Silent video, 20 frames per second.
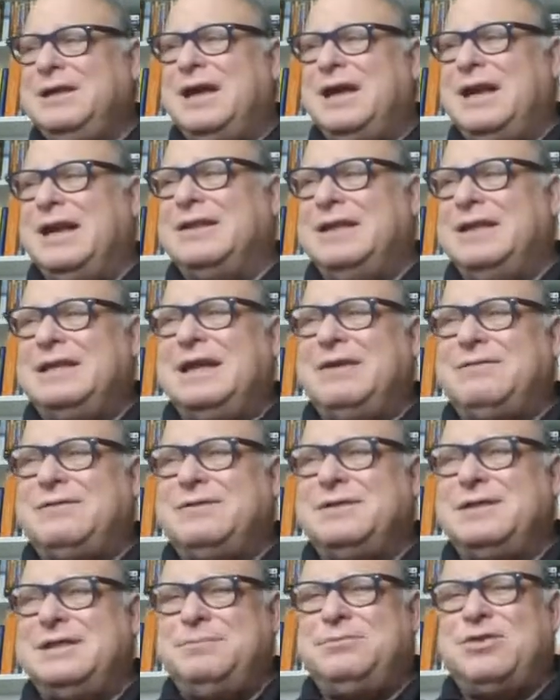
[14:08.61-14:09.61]
and how they have
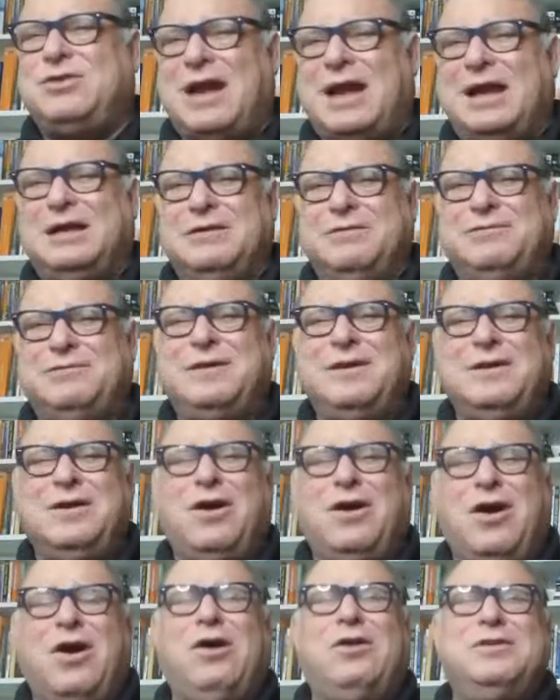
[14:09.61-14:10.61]
to keep track of
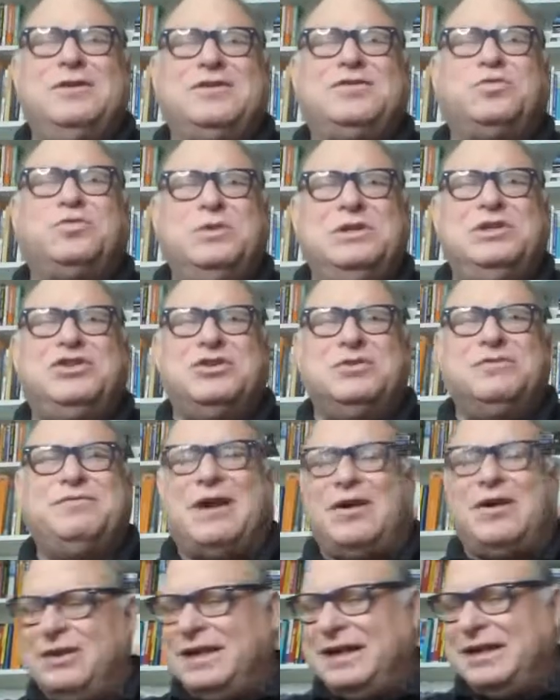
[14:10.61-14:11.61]
all this regional
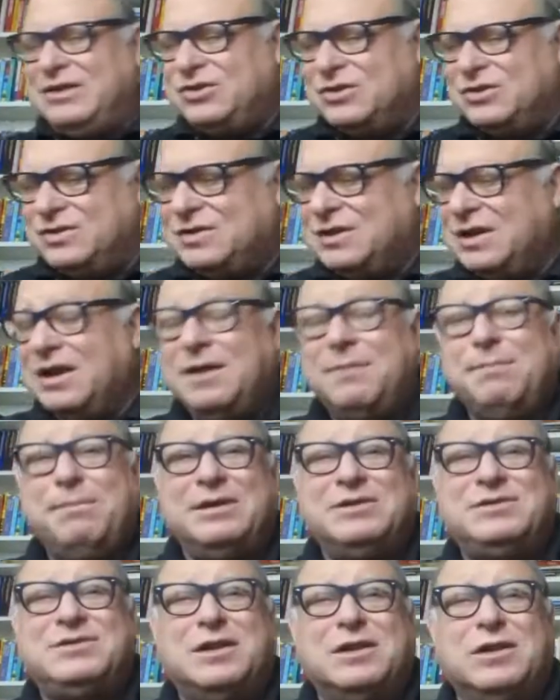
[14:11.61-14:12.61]
variations
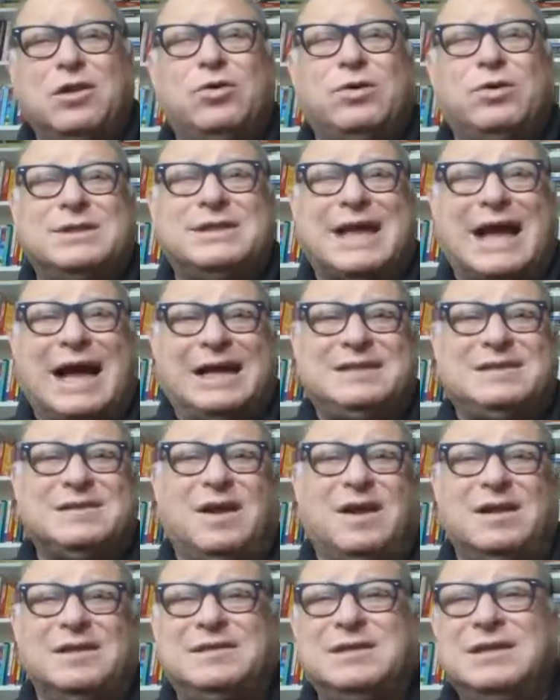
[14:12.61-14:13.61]
based on local tax
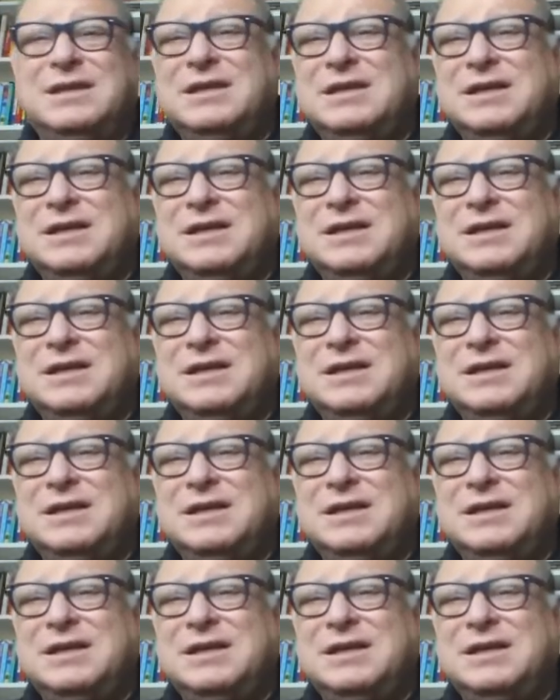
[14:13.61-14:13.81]
laws.